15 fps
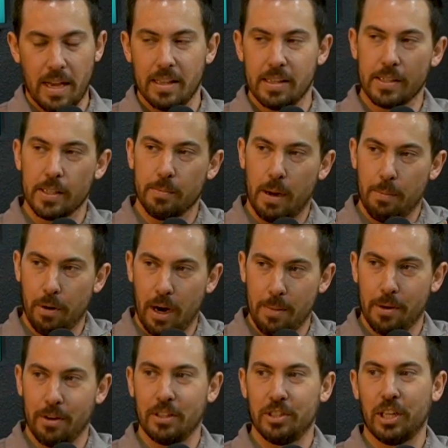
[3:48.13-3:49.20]
hey, this is my
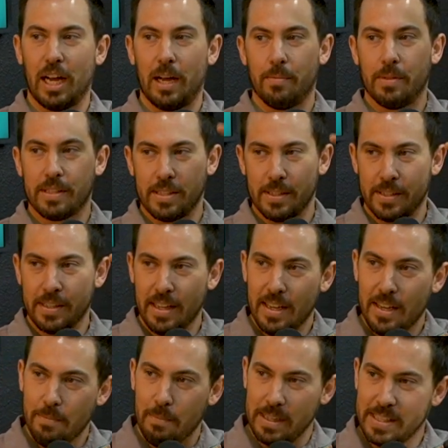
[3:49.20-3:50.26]
primary job, this is
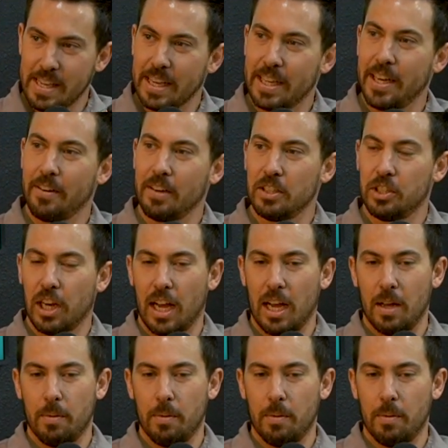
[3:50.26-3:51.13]
my secondary job.